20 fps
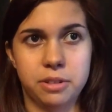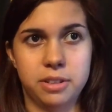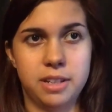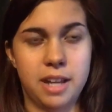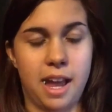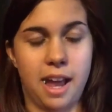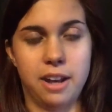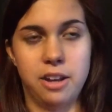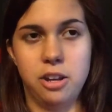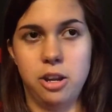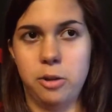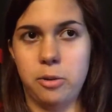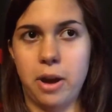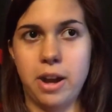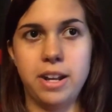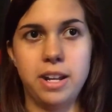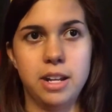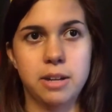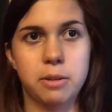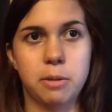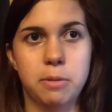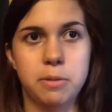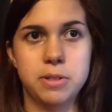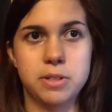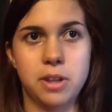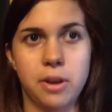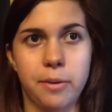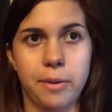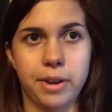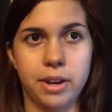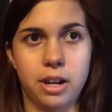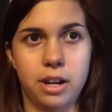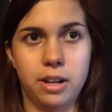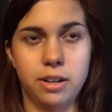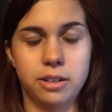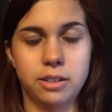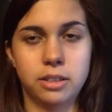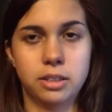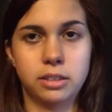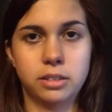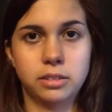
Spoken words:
had no idea what was going on.